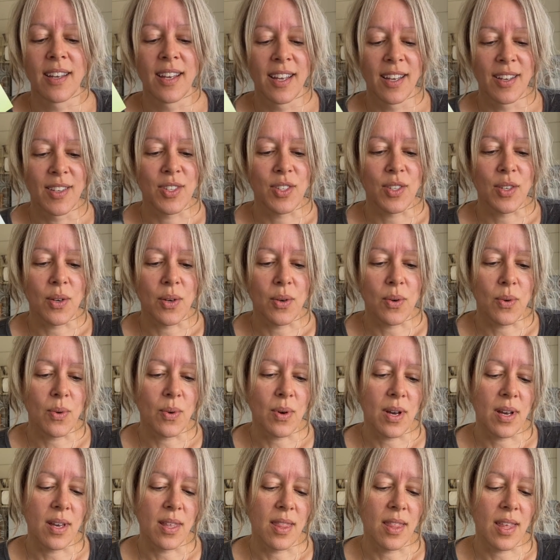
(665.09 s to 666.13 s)
So
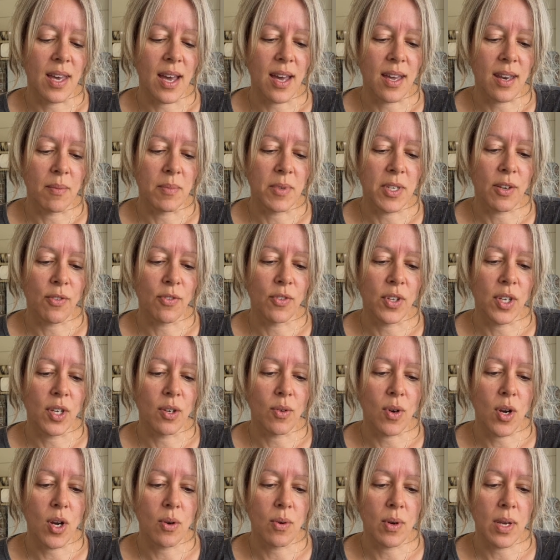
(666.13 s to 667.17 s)
that I'm definitely
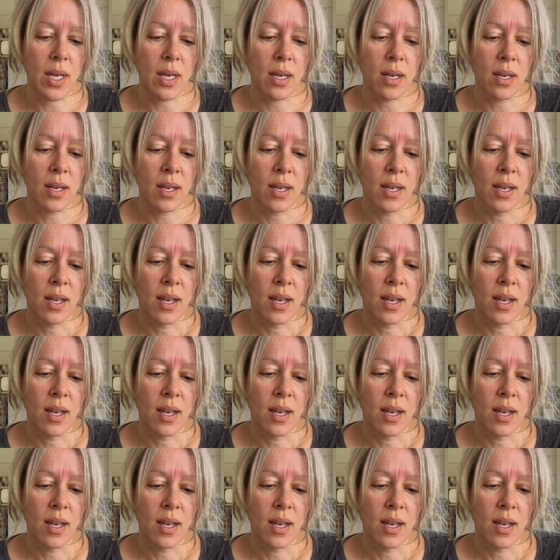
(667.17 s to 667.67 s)
growing.